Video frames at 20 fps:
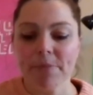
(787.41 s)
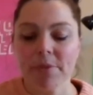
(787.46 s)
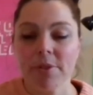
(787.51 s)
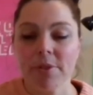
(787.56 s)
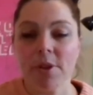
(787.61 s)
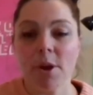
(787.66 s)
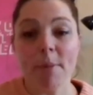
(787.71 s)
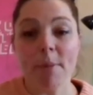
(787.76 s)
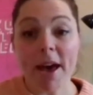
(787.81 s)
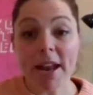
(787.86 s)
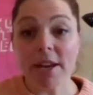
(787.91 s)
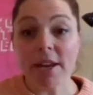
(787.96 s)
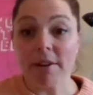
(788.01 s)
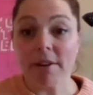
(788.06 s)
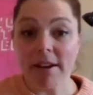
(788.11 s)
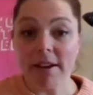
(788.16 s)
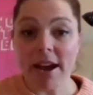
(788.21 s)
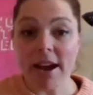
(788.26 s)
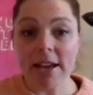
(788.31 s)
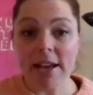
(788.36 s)
no matter
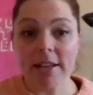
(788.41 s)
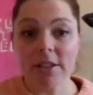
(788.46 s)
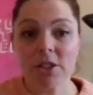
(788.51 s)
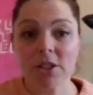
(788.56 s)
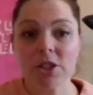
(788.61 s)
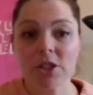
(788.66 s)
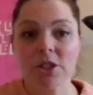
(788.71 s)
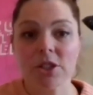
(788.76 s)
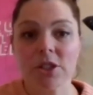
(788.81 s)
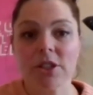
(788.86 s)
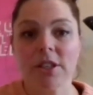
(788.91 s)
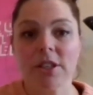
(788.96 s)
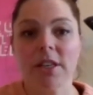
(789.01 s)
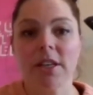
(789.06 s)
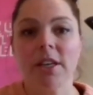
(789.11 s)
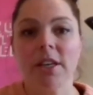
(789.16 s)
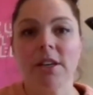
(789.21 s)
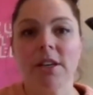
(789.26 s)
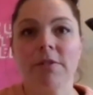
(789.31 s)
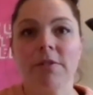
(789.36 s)
your age,
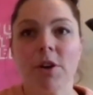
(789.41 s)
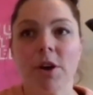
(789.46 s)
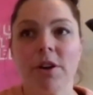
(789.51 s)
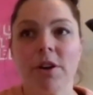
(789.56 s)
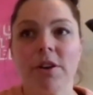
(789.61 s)
you've